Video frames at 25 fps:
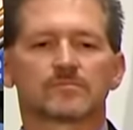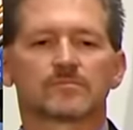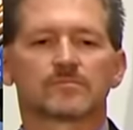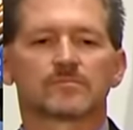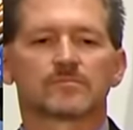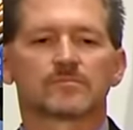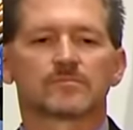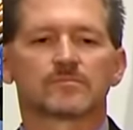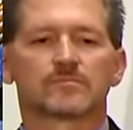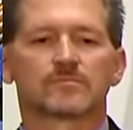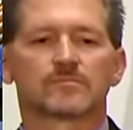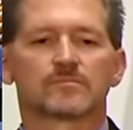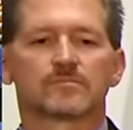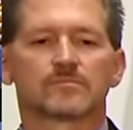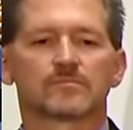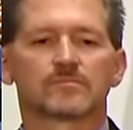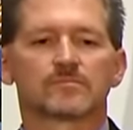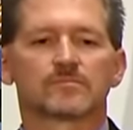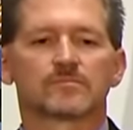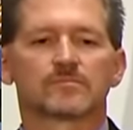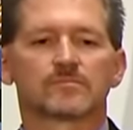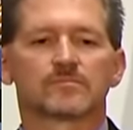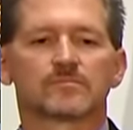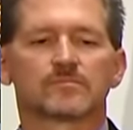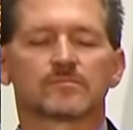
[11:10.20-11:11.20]

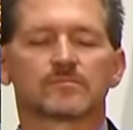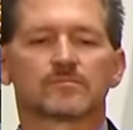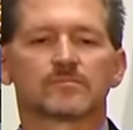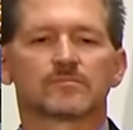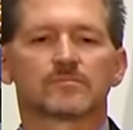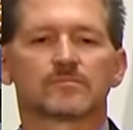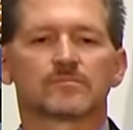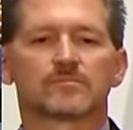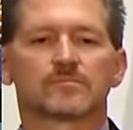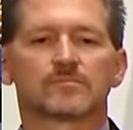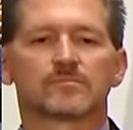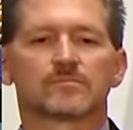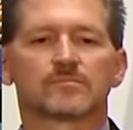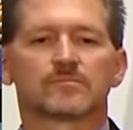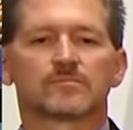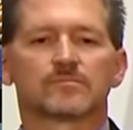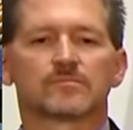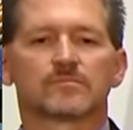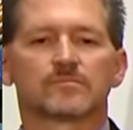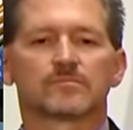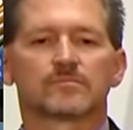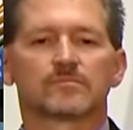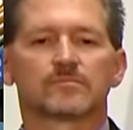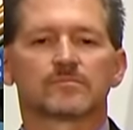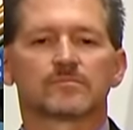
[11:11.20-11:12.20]

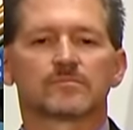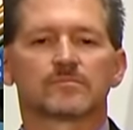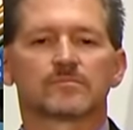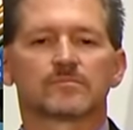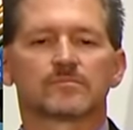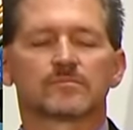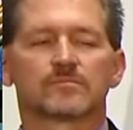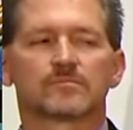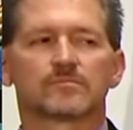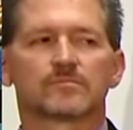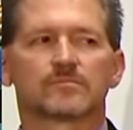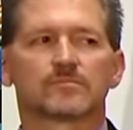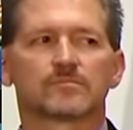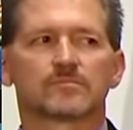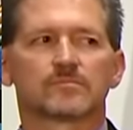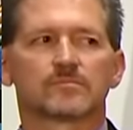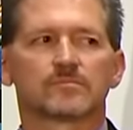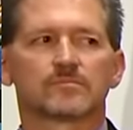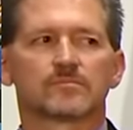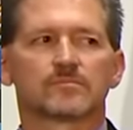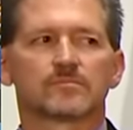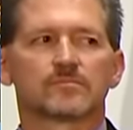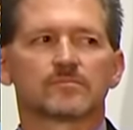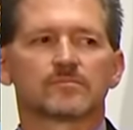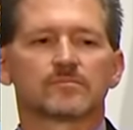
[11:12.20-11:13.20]

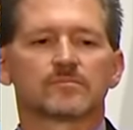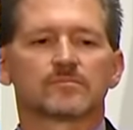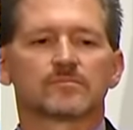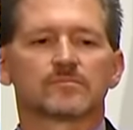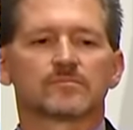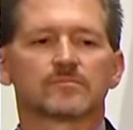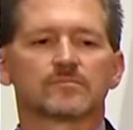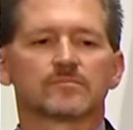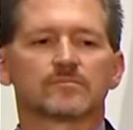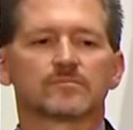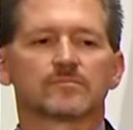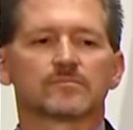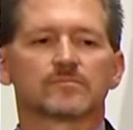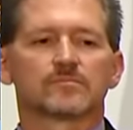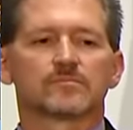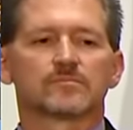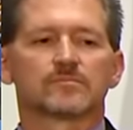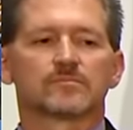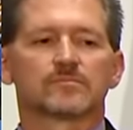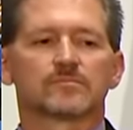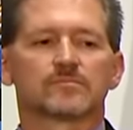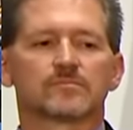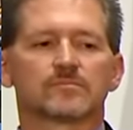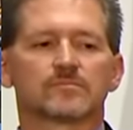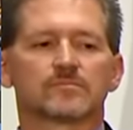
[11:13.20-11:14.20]

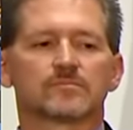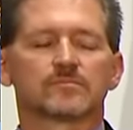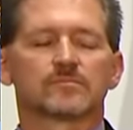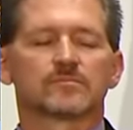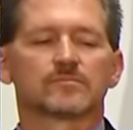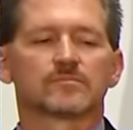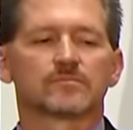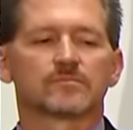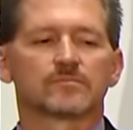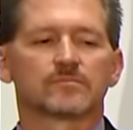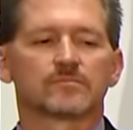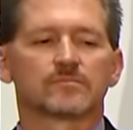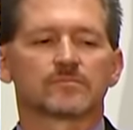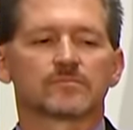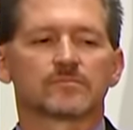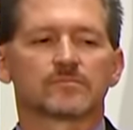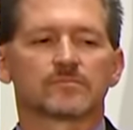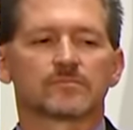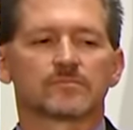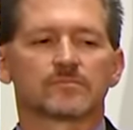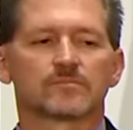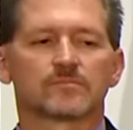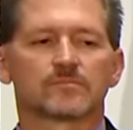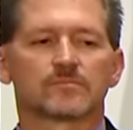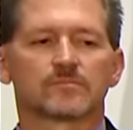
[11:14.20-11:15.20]

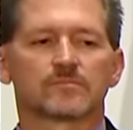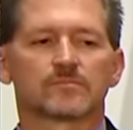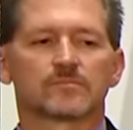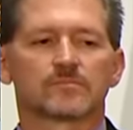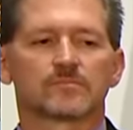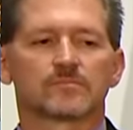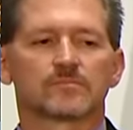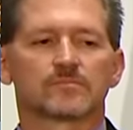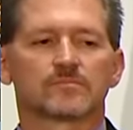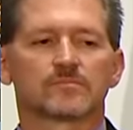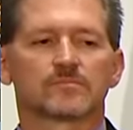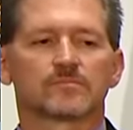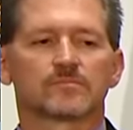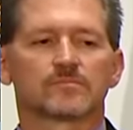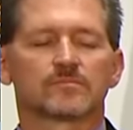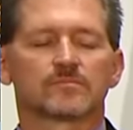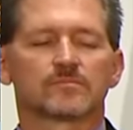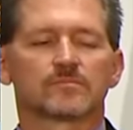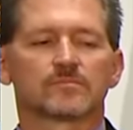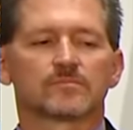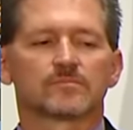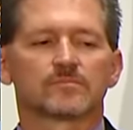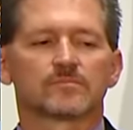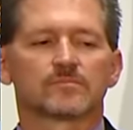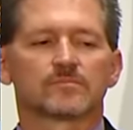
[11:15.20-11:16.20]

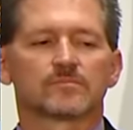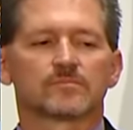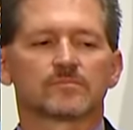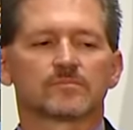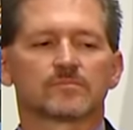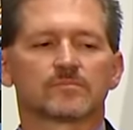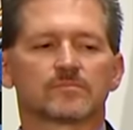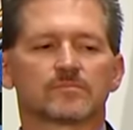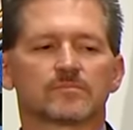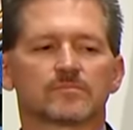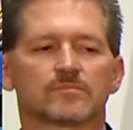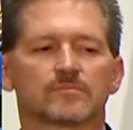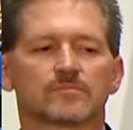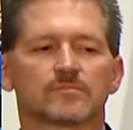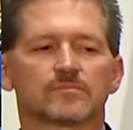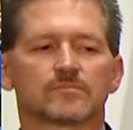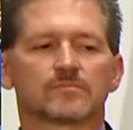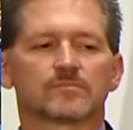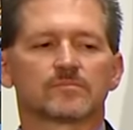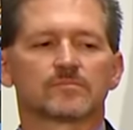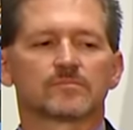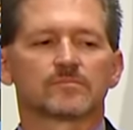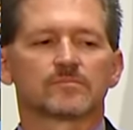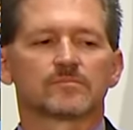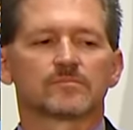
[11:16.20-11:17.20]

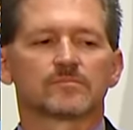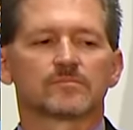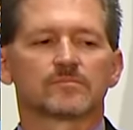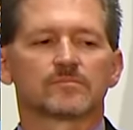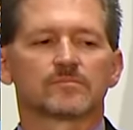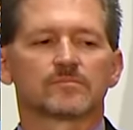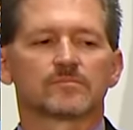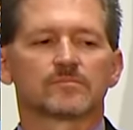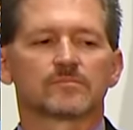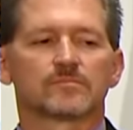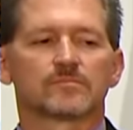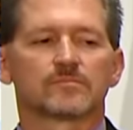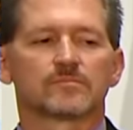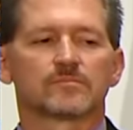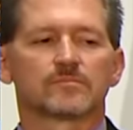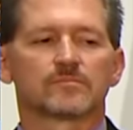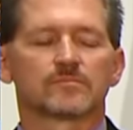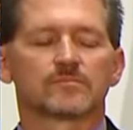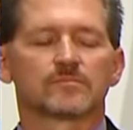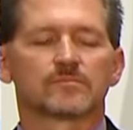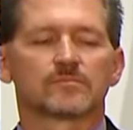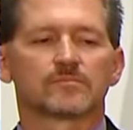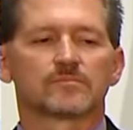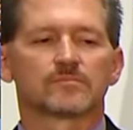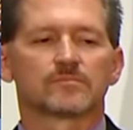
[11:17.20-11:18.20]
No words are spoken by the person on screen.